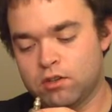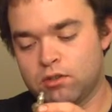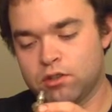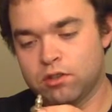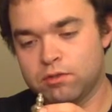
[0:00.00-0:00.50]

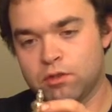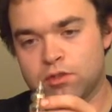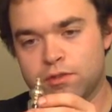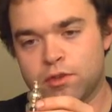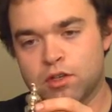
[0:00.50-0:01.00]
hole there, folks,
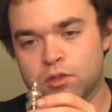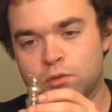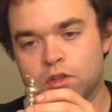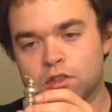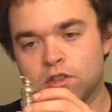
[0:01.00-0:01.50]
if you want it to
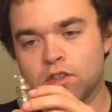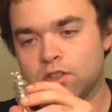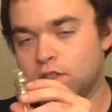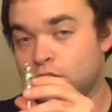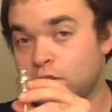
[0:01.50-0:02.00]
work.
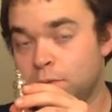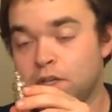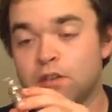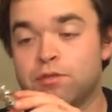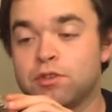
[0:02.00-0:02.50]
It's a little bit
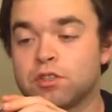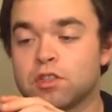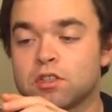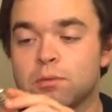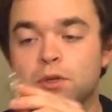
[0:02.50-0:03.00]
confusing
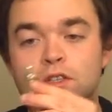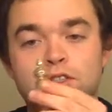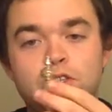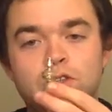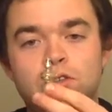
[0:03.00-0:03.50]
because they put
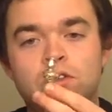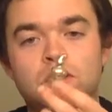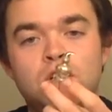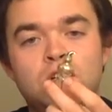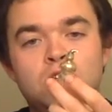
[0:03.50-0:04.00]
two
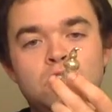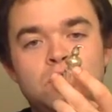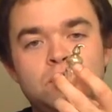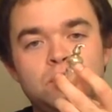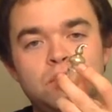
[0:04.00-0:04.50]

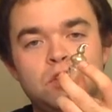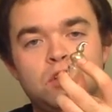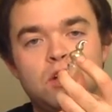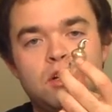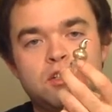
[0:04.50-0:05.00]

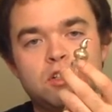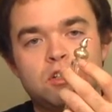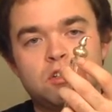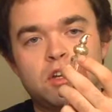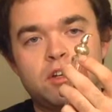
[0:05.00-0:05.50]
little
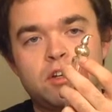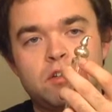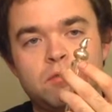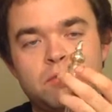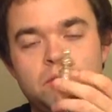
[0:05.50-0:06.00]
circles on
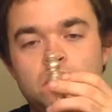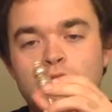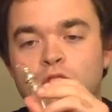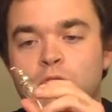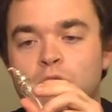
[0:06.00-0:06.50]
here, but
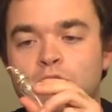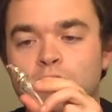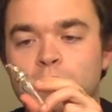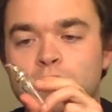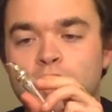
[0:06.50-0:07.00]
only one of
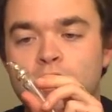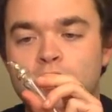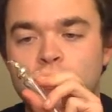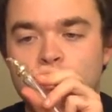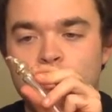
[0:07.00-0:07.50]
them's got
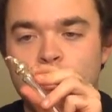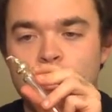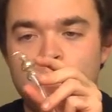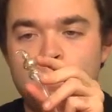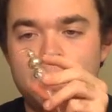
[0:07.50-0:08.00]
the little
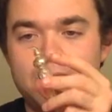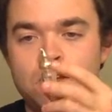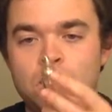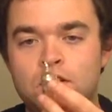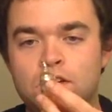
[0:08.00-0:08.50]

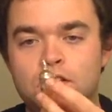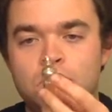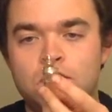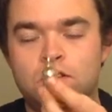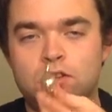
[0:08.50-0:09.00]

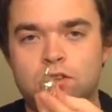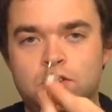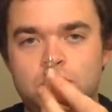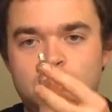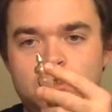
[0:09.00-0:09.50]

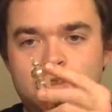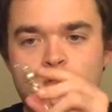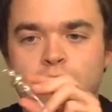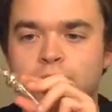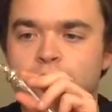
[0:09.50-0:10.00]

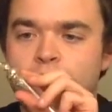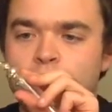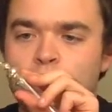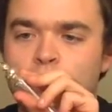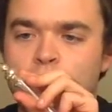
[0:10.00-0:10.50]
the
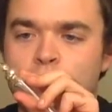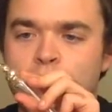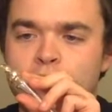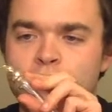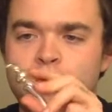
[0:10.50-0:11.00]
hole to
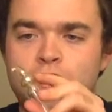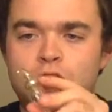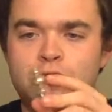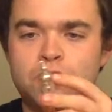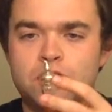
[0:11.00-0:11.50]
place your
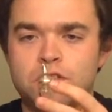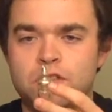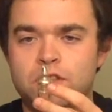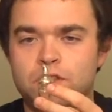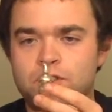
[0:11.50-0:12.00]
finger over to,
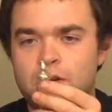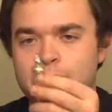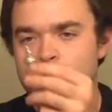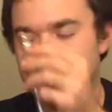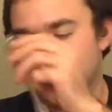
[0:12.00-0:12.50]
you know, trap
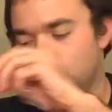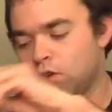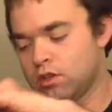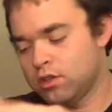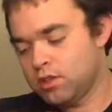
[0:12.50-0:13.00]
the
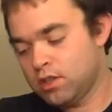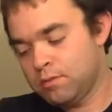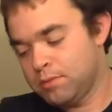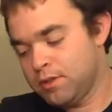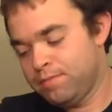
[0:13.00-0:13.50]
water inside.
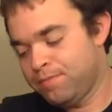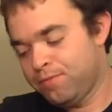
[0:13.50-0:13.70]
But